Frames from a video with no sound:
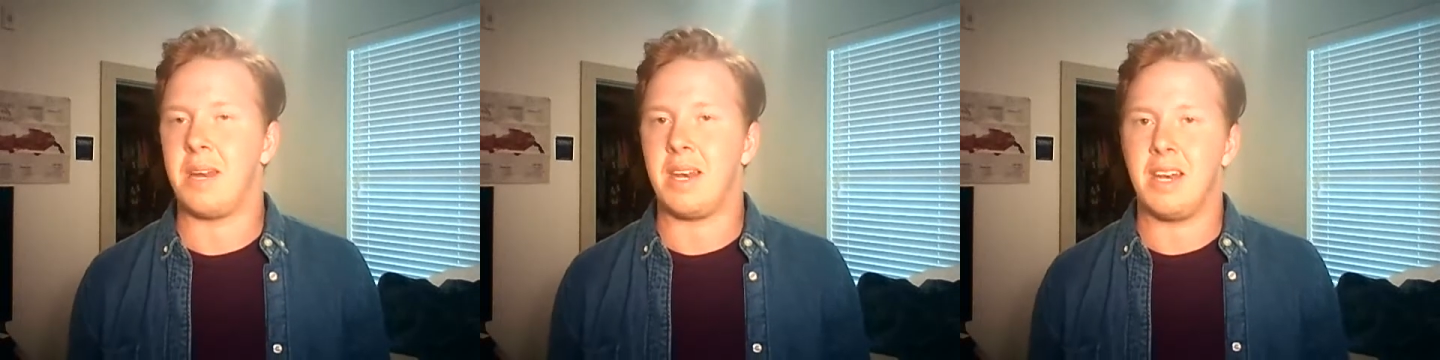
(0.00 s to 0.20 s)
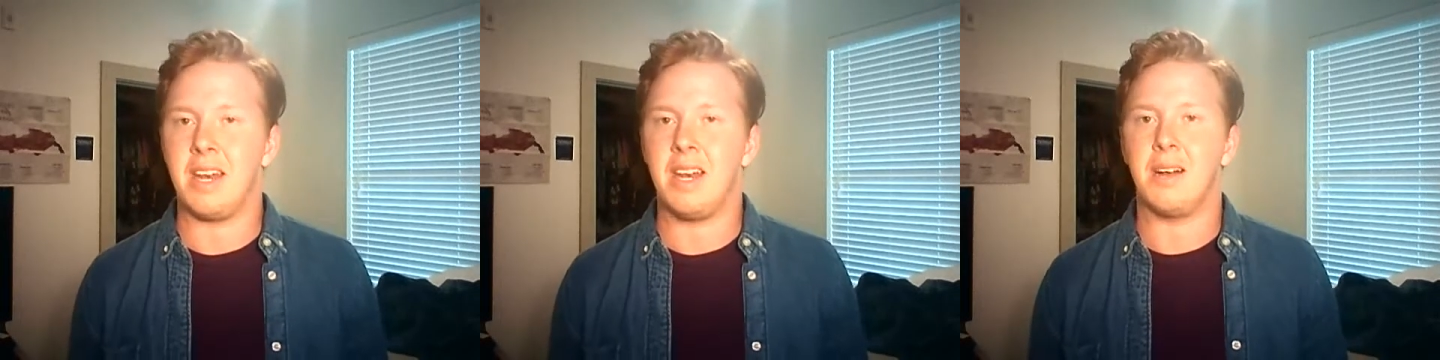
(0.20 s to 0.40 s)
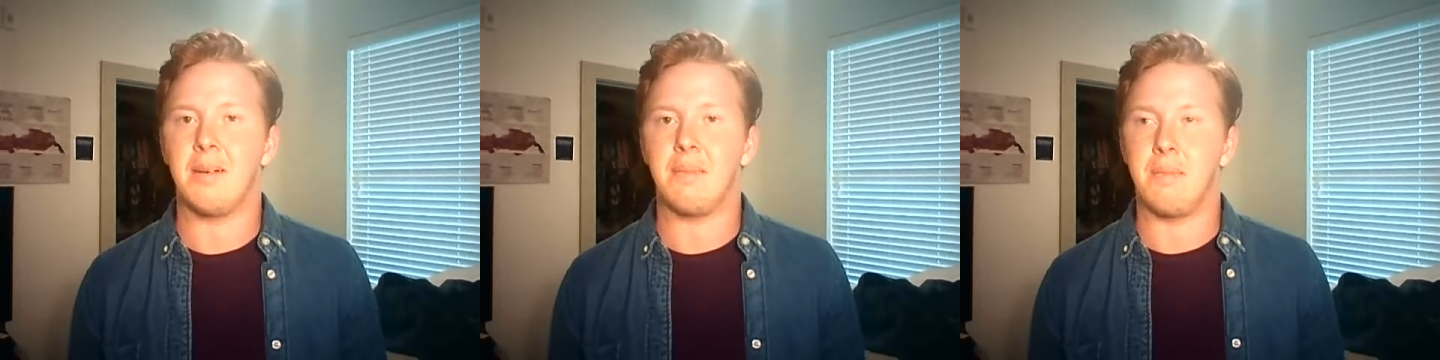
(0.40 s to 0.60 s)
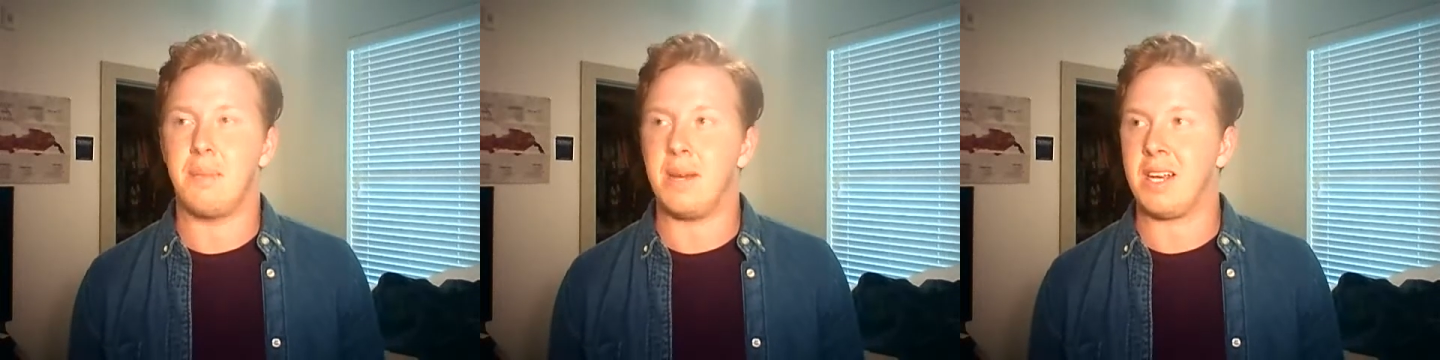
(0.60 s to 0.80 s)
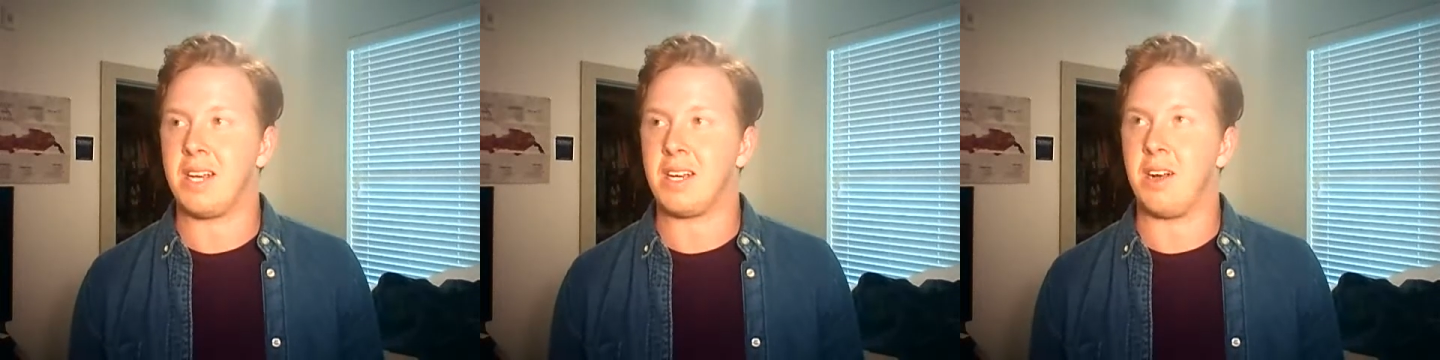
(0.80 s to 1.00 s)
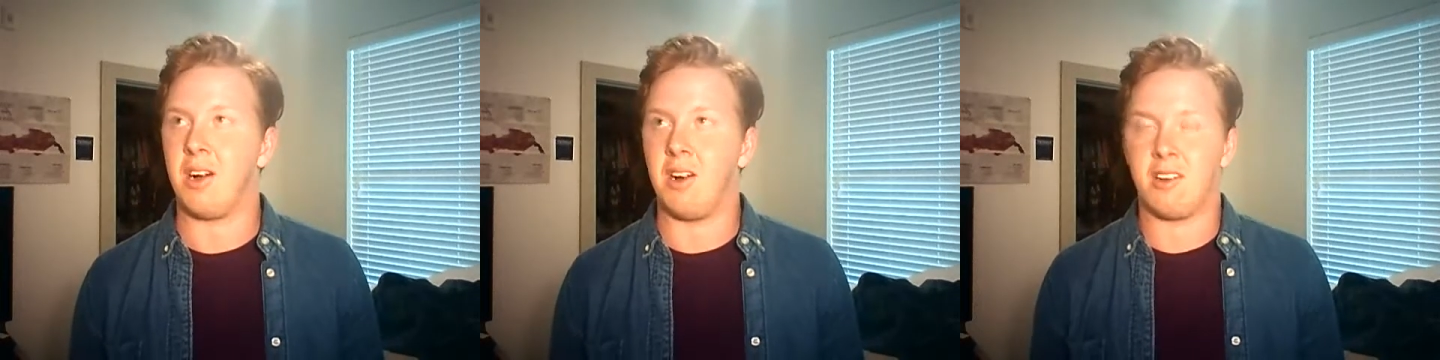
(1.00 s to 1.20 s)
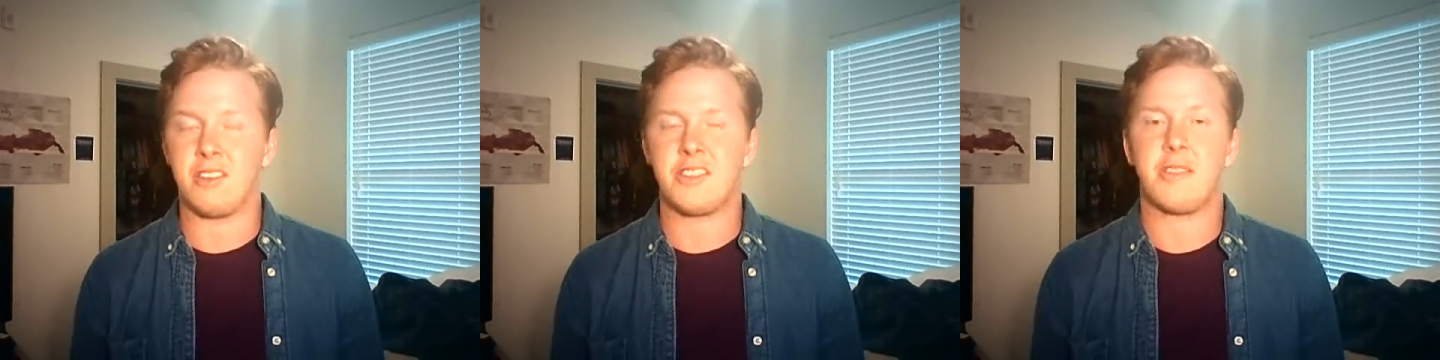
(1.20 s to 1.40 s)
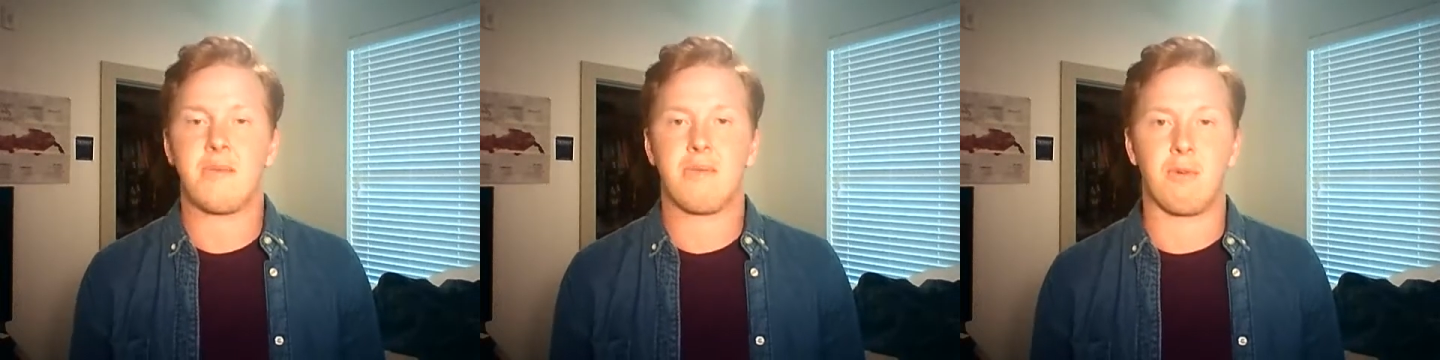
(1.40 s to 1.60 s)
ended up being
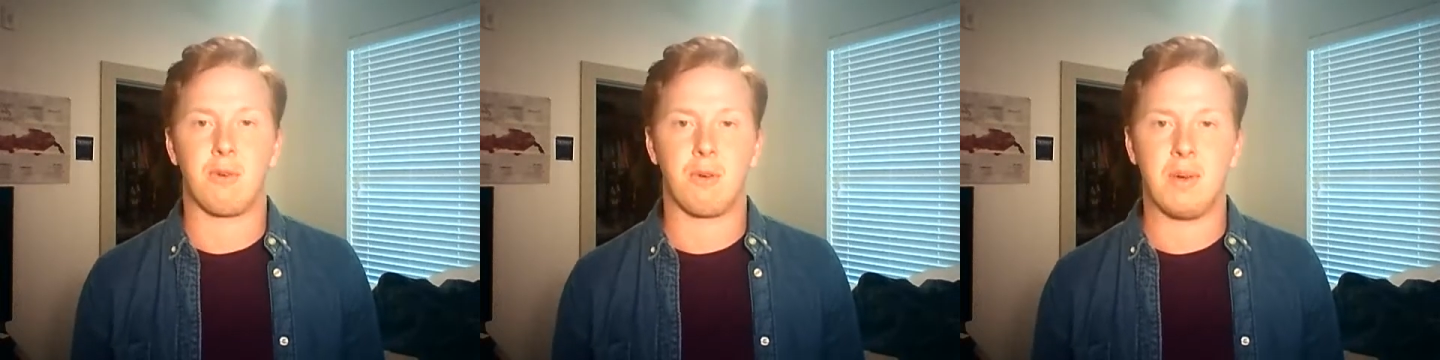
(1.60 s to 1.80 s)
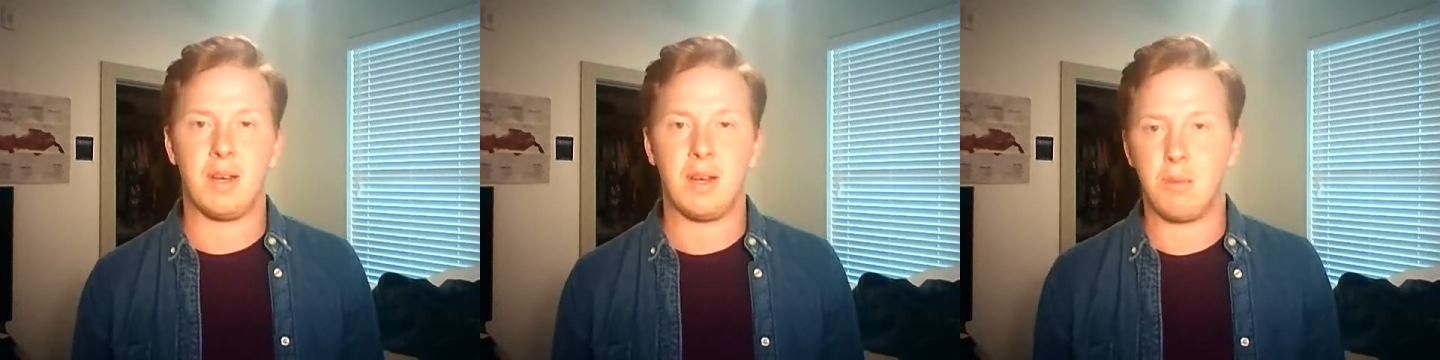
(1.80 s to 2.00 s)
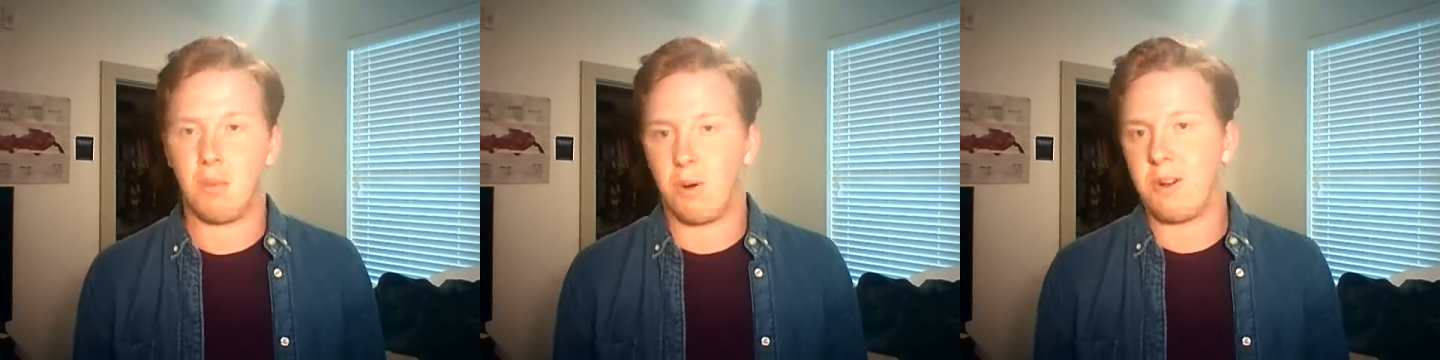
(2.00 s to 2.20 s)
awesome and